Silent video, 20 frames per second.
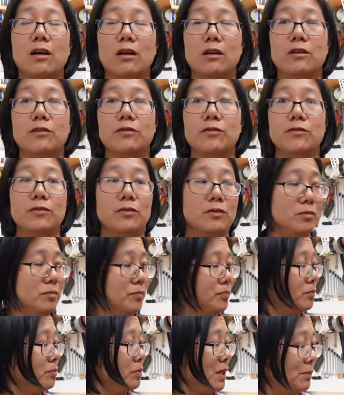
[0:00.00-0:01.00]
of
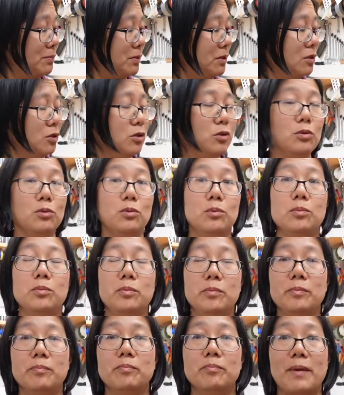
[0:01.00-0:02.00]
people who
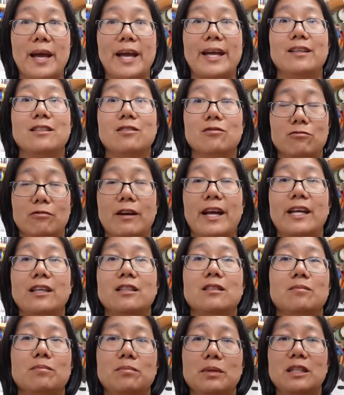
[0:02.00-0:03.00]
made
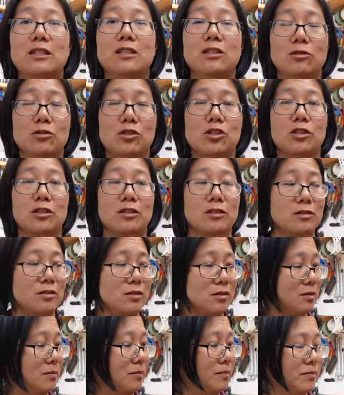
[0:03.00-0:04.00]
RAID BDU
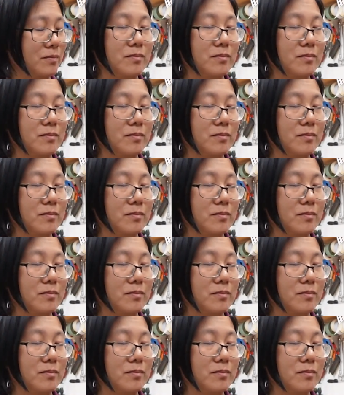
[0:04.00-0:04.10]
shirts.